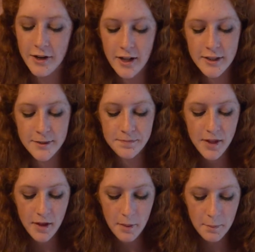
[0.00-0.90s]
color,
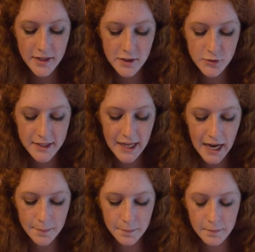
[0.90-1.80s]
but it's really
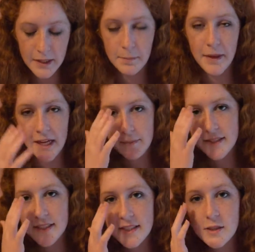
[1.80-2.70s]
highly
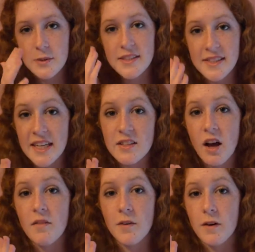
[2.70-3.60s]
pigmented, so it stays
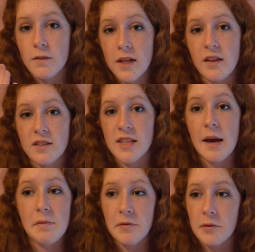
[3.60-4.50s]
on for a really long
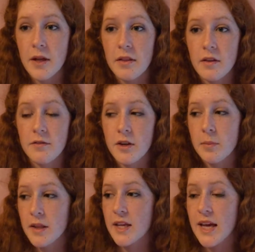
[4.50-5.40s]
time if you go if you're gonna
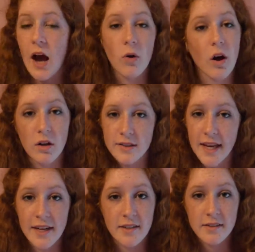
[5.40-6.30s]
be like out all
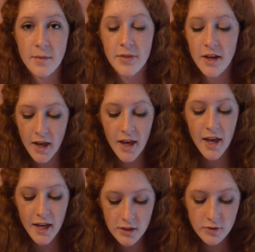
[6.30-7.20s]
day or something.
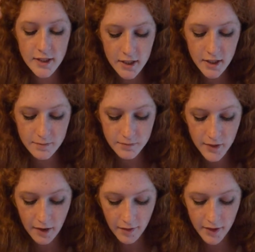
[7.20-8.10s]
It's really good.
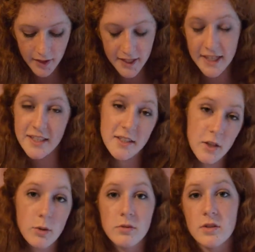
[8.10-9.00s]
I really like it. It's
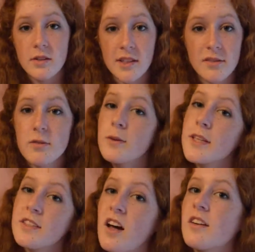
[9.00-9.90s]
new. It was on sale for only
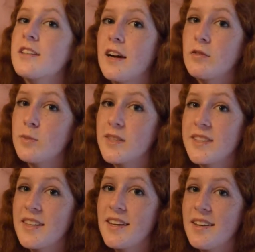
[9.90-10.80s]
a dollar, down from
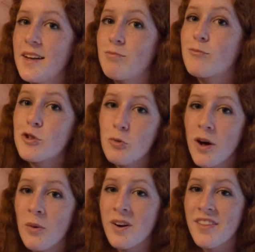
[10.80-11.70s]
$6.99, so
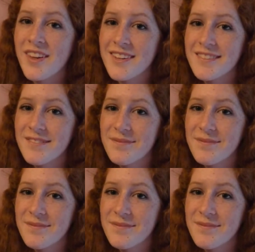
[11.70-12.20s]
well worth it.